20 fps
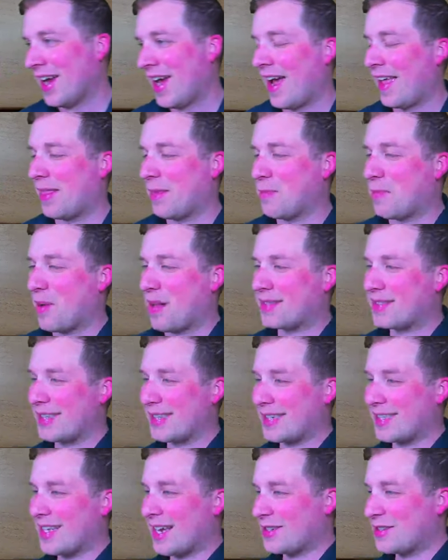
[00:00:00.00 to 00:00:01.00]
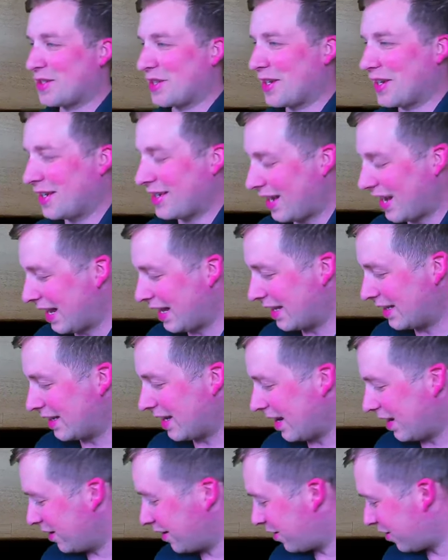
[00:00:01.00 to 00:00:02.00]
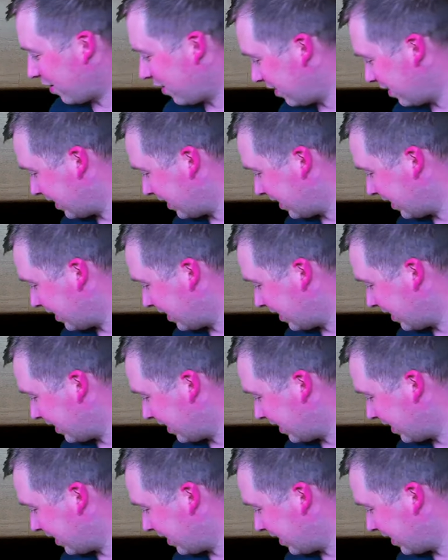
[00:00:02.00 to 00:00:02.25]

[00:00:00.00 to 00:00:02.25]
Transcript: And the plastic is actually in, in, internal